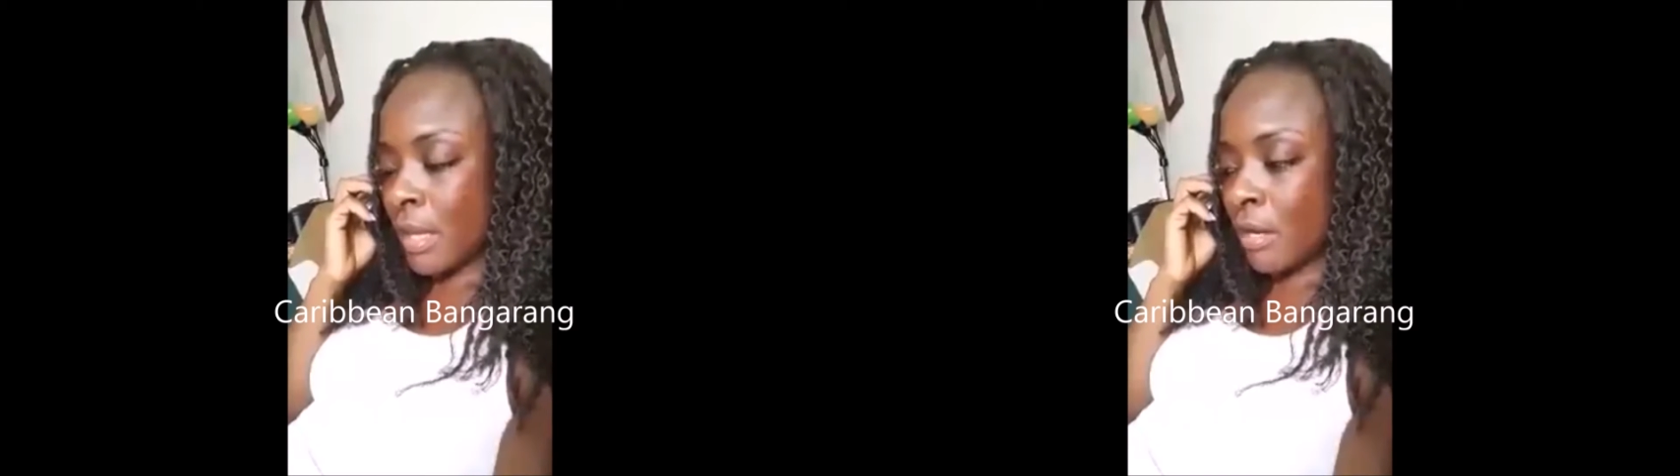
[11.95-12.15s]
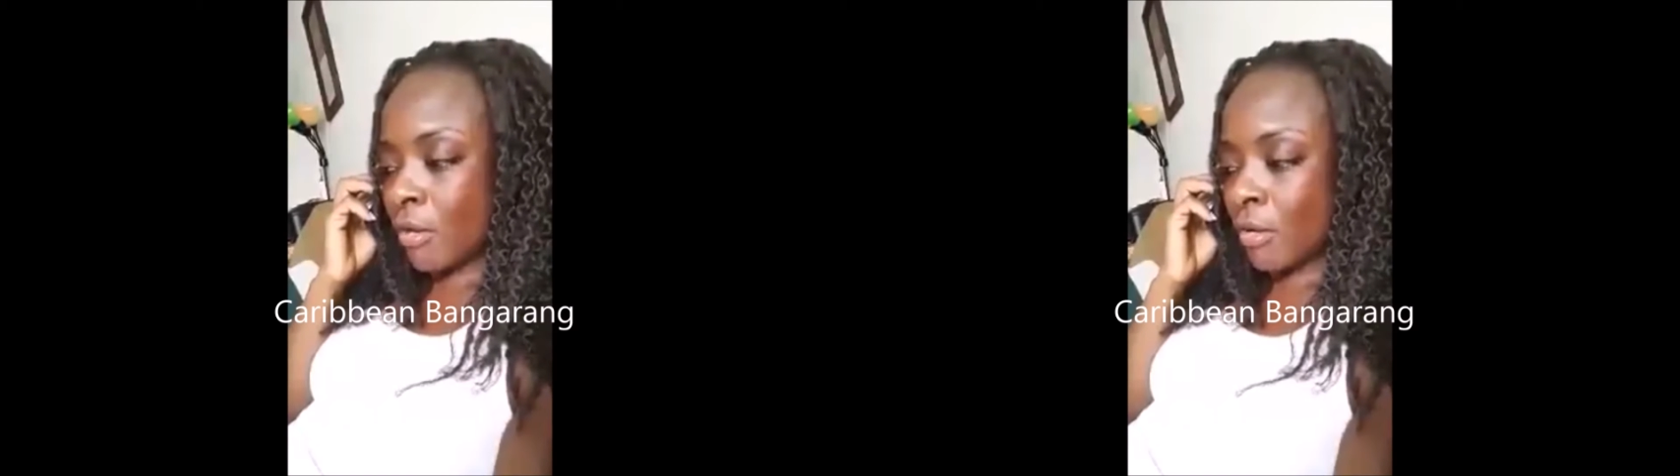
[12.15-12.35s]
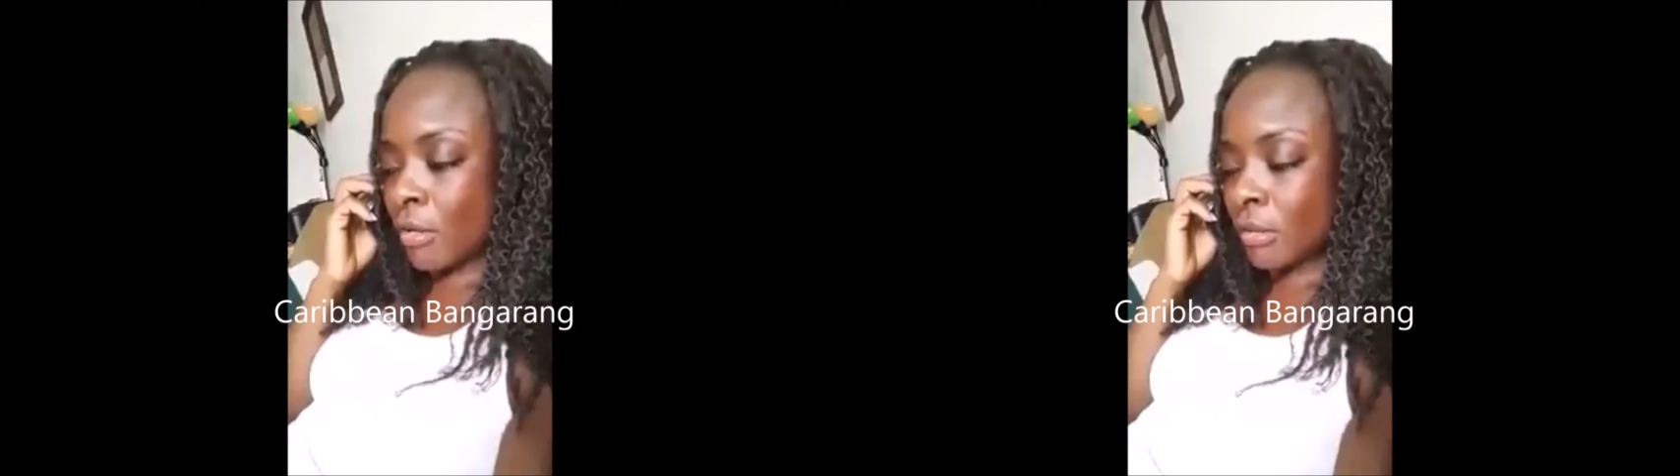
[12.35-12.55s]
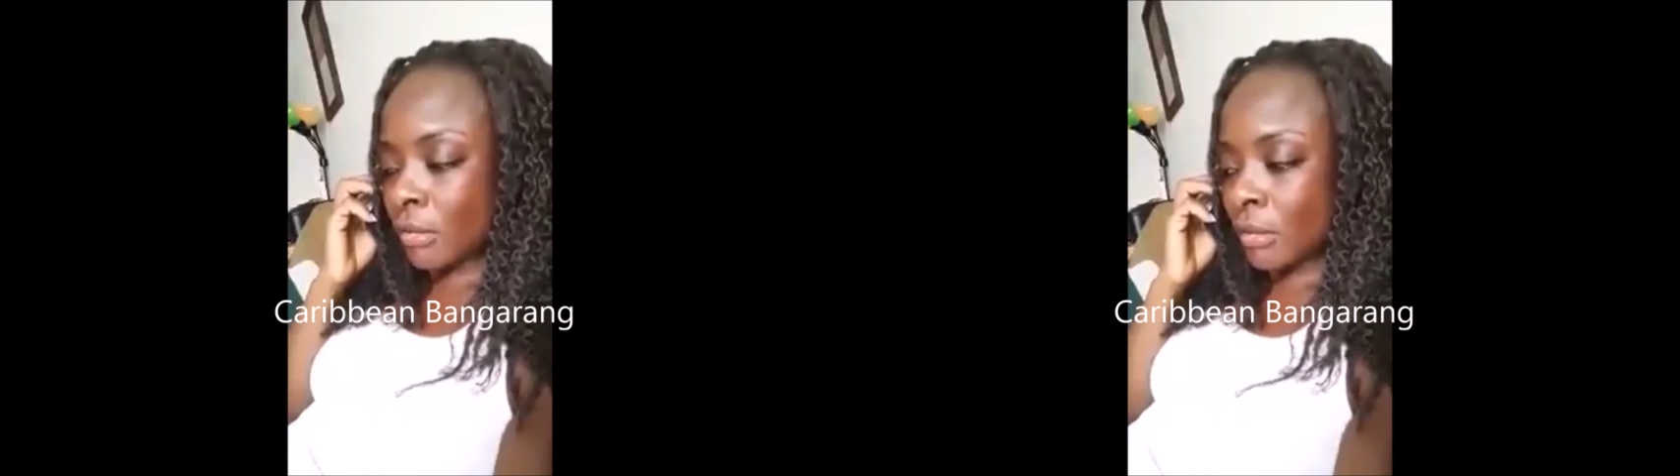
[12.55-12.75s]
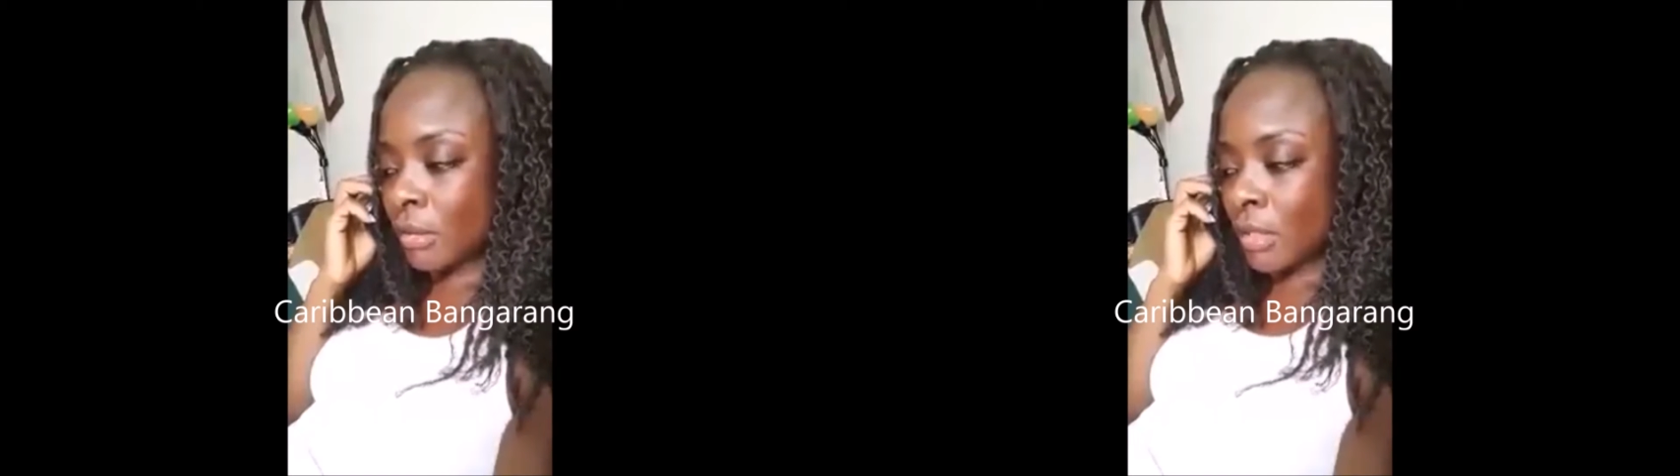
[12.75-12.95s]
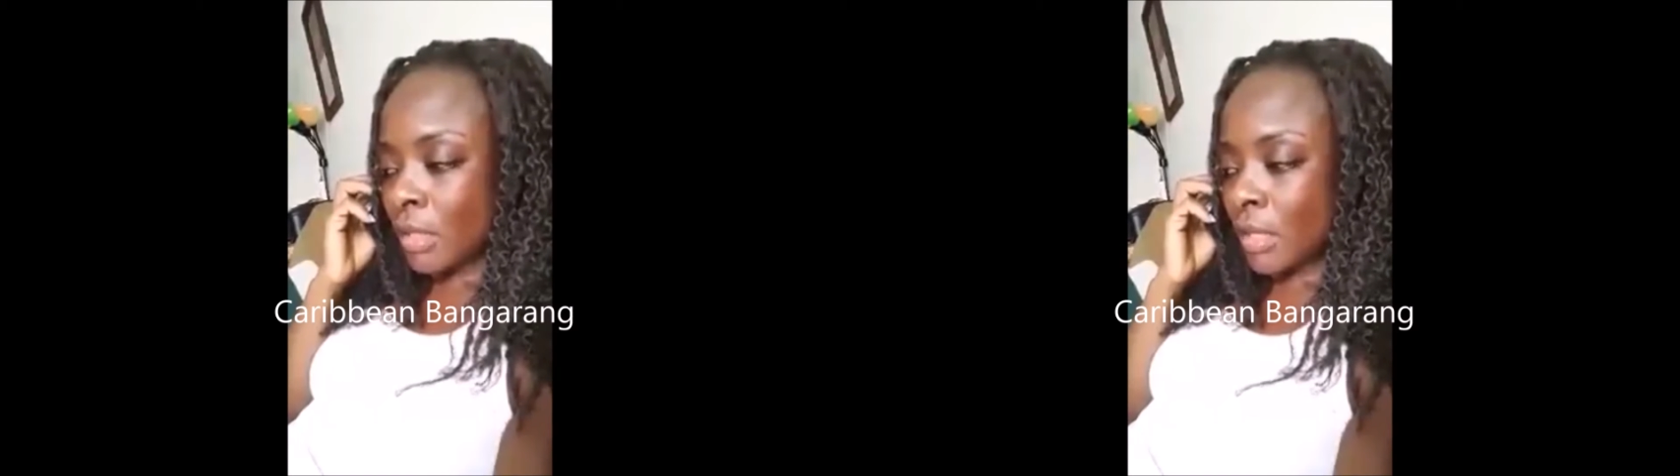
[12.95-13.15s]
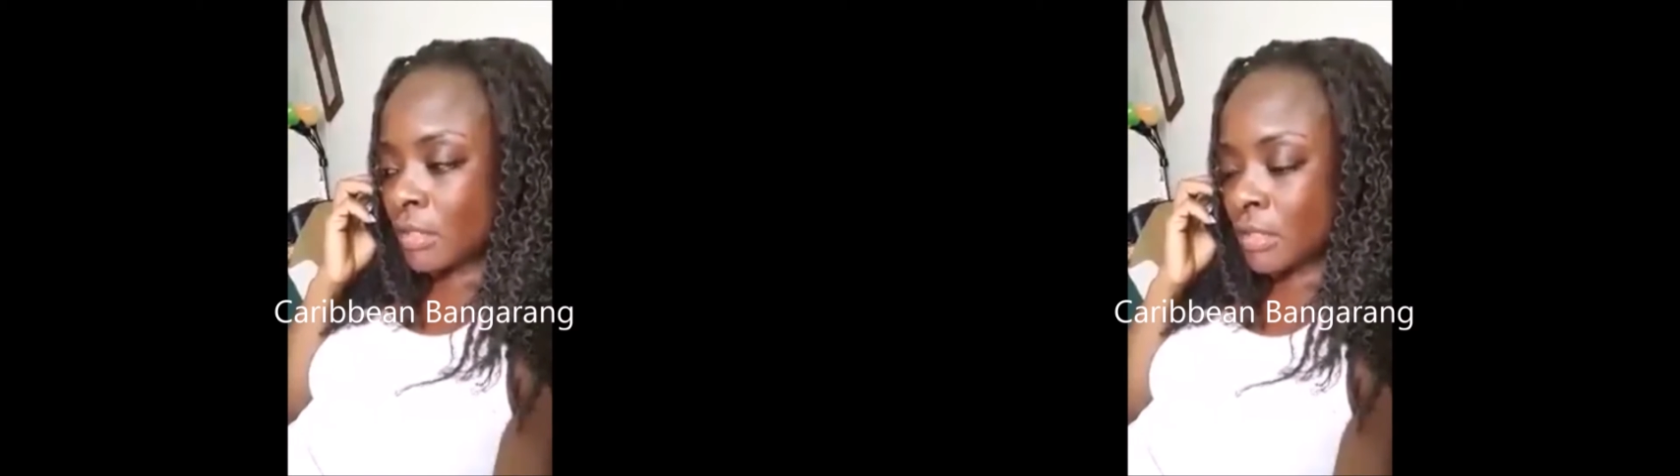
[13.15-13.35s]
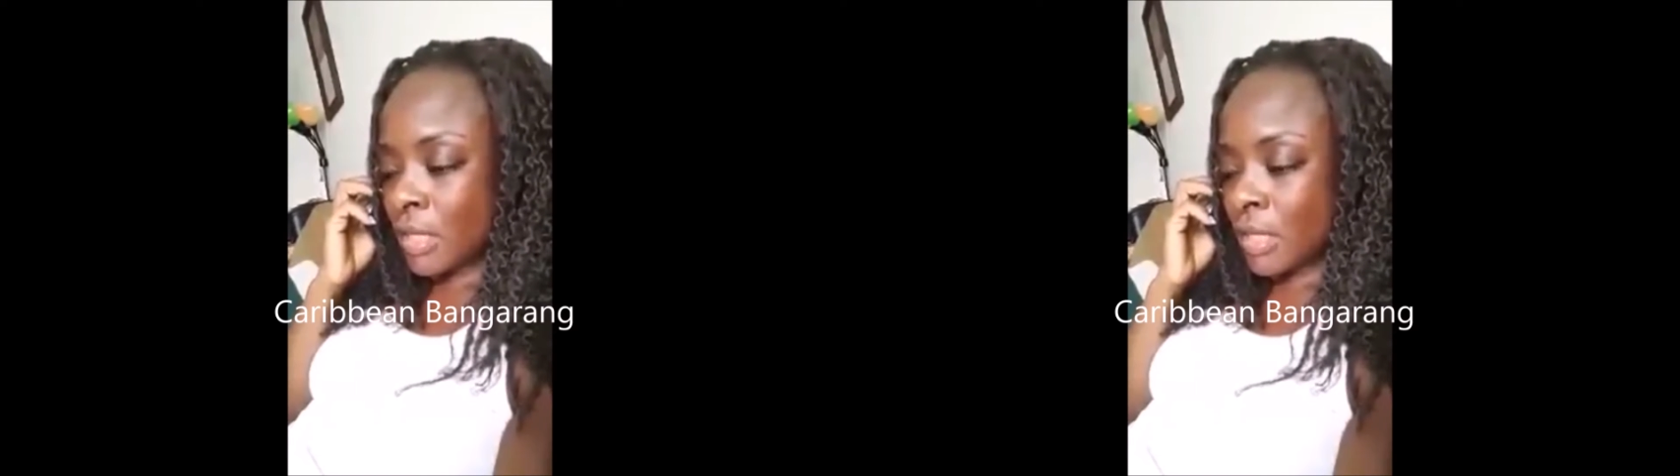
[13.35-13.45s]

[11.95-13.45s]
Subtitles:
Hello, is